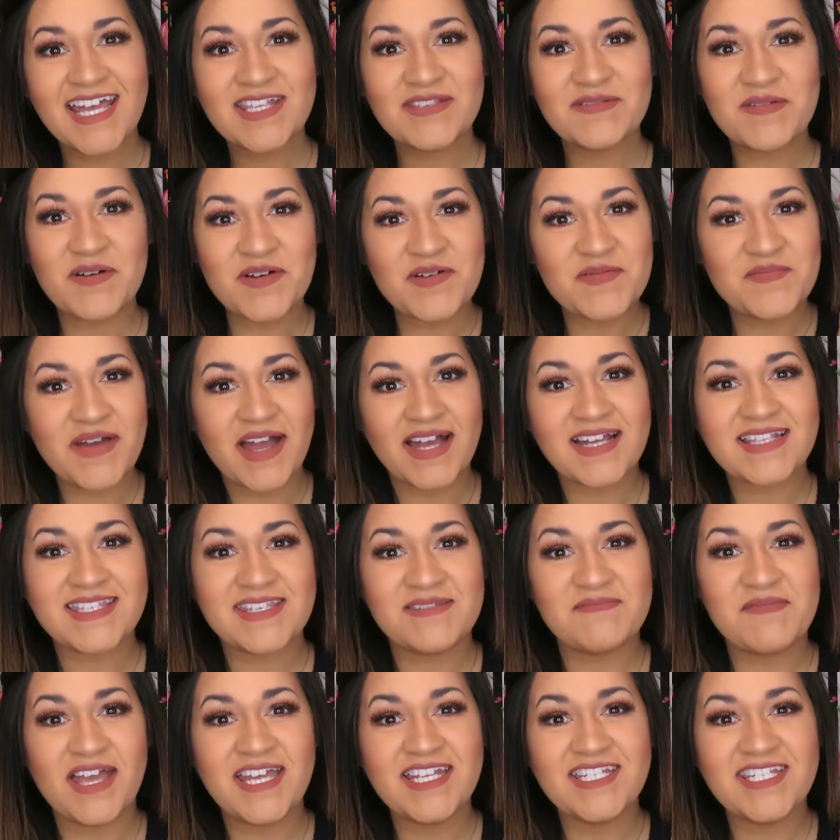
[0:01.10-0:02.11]
welcome back
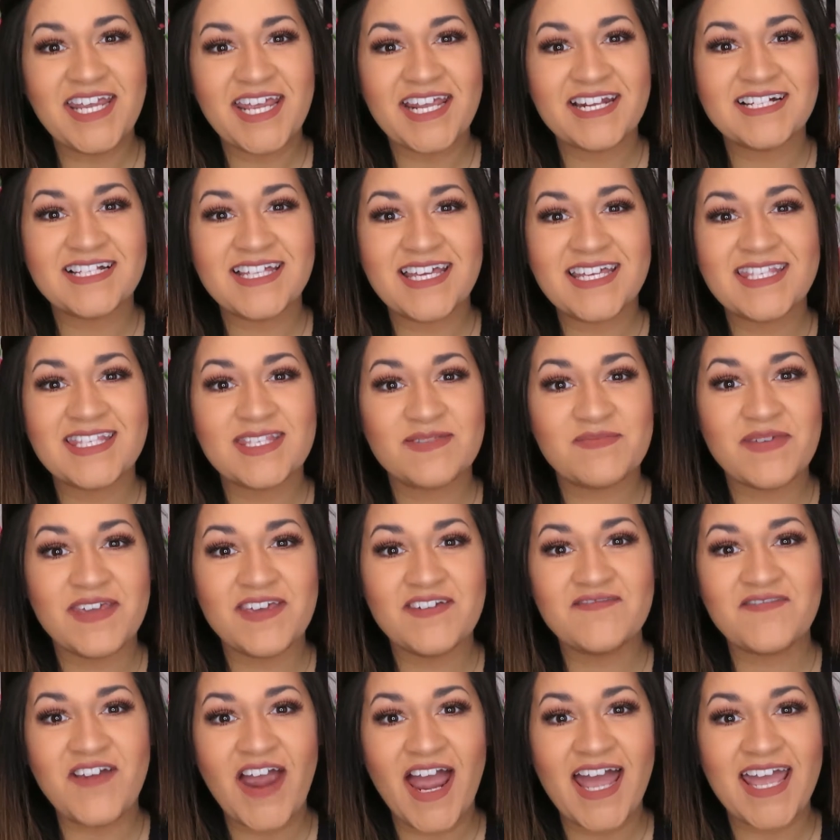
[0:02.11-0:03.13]
to my channel. It's
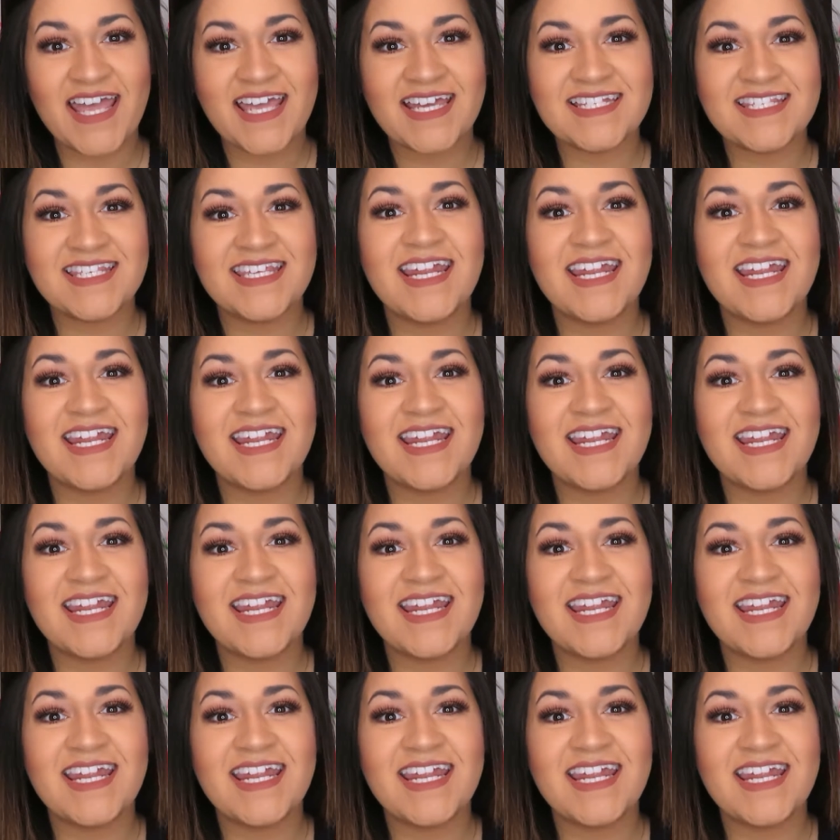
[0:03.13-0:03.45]
me, Ryan.